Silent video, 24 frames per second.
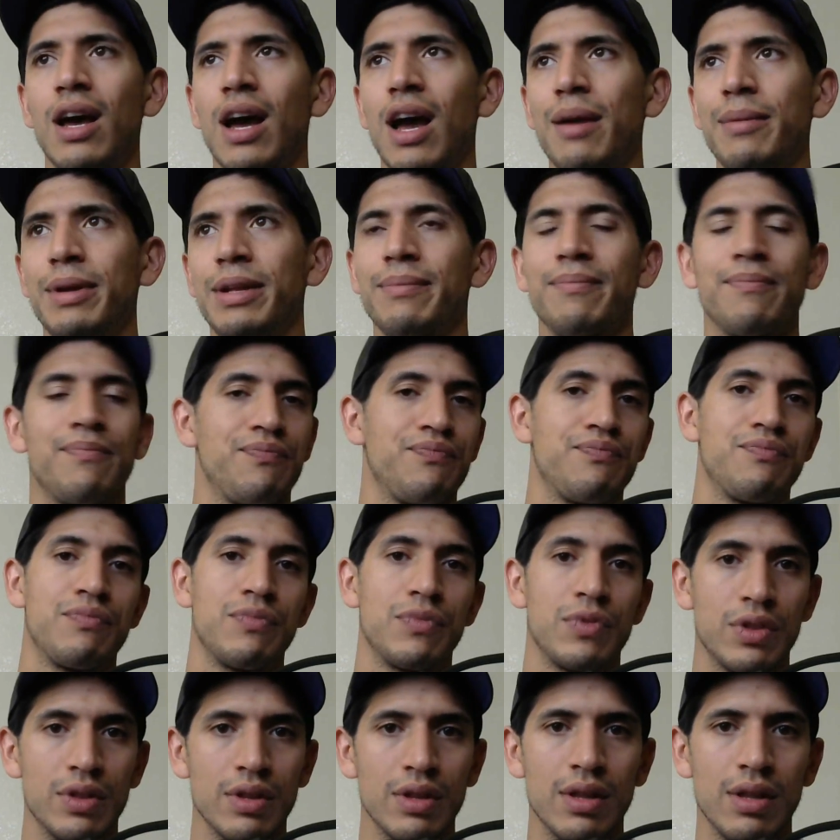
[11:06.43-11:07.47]
I mean,
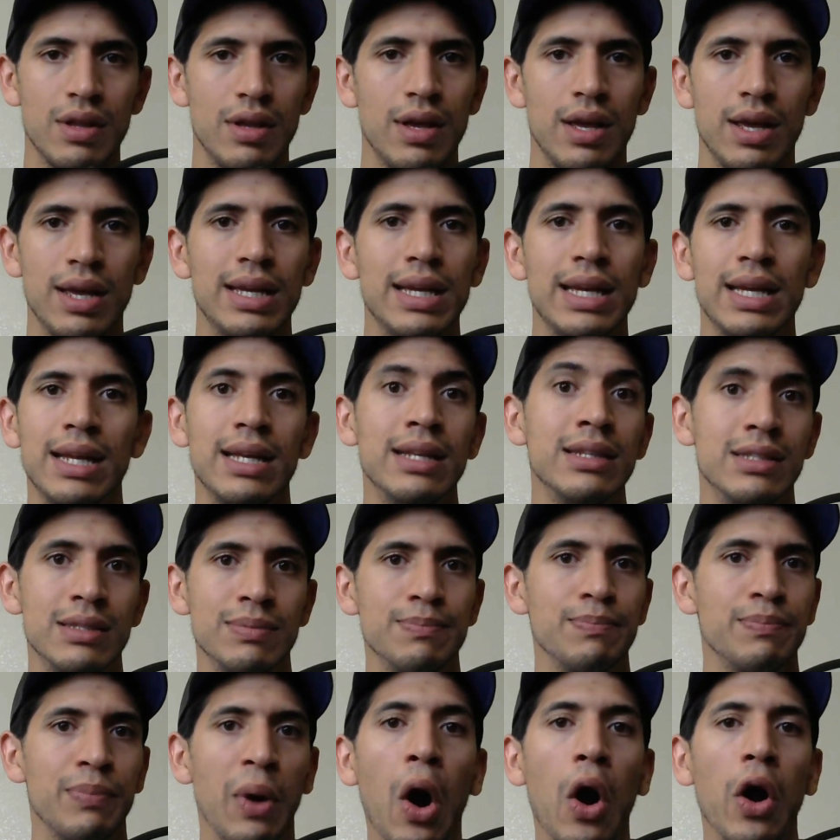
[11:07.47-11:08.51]
it's
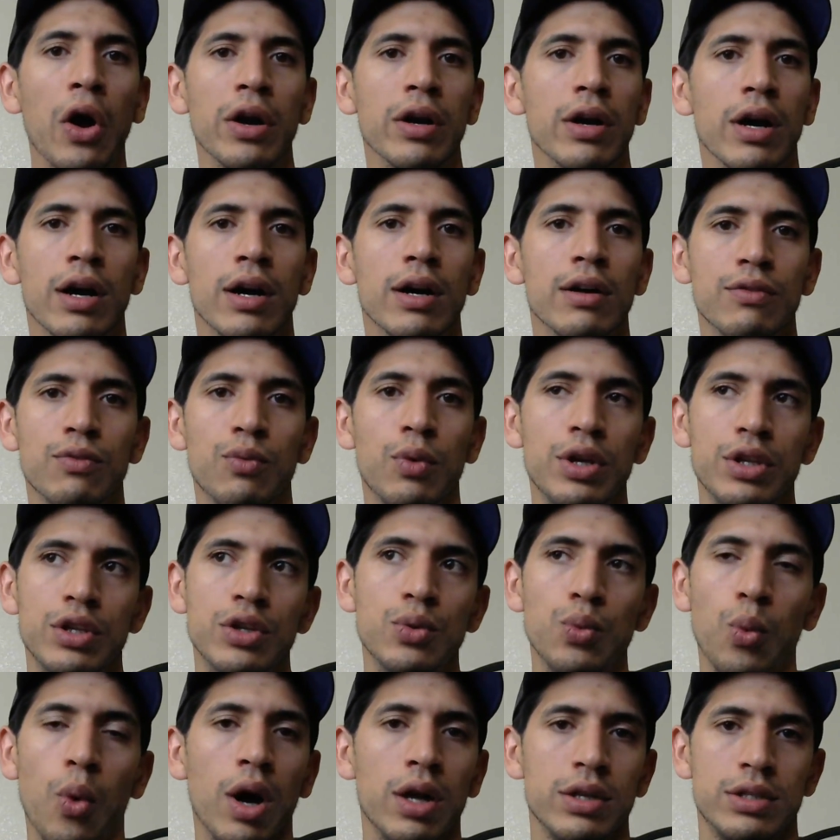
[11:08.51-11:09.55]
part of what you
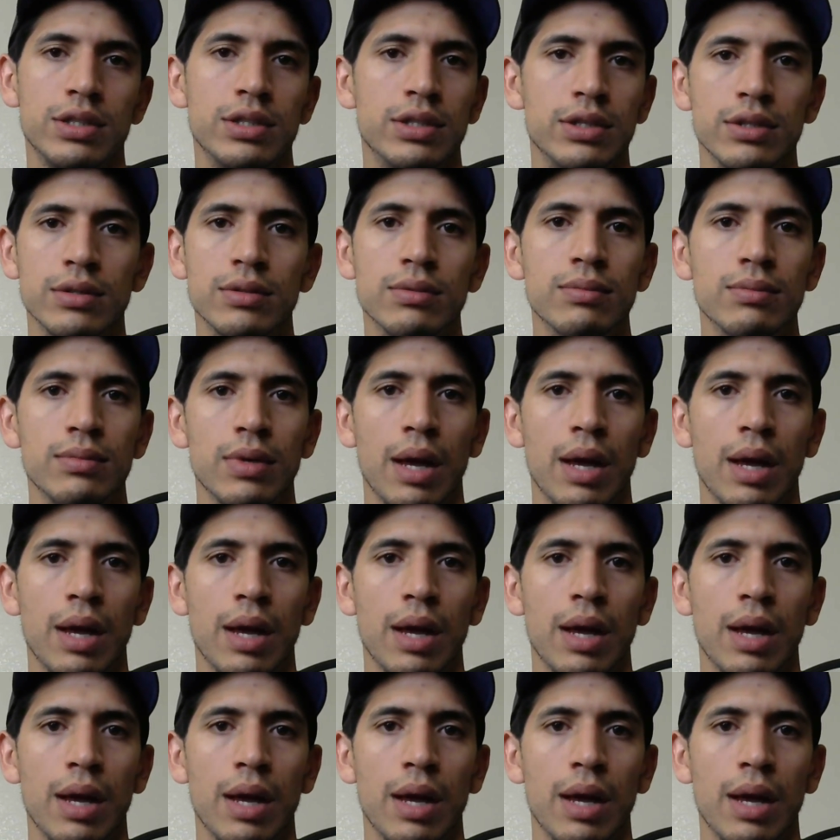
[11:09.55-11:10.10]
want to do.